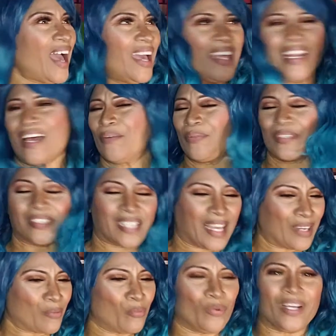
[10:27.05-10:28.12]
And I was
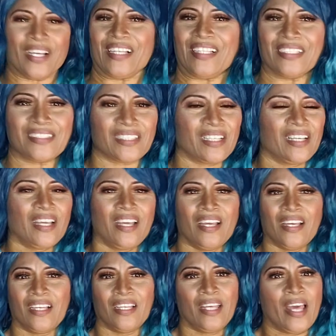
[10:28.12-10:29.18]
like, what is,
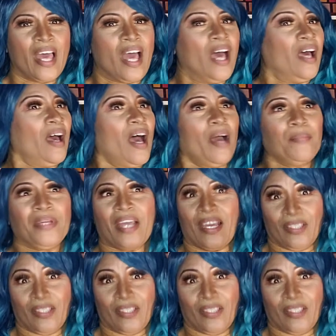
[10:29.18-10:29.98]
I mean,